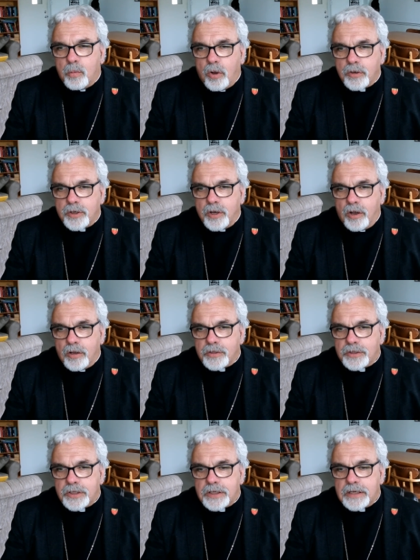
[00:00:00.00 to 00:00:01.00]
one
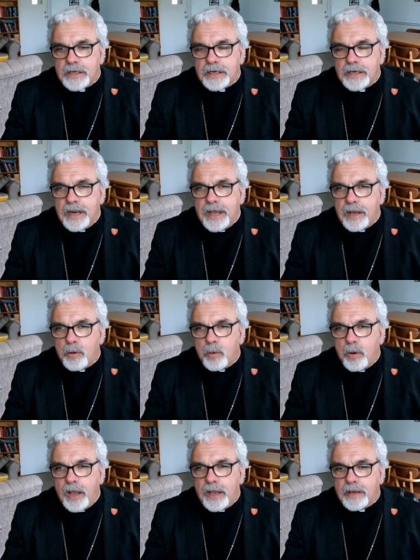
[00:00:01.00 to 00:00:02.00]
God,
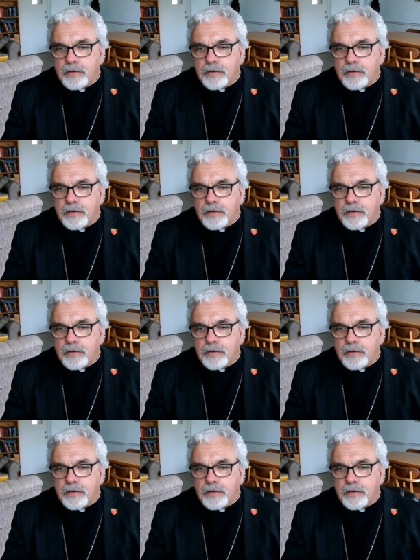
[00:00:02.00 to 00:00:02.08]
now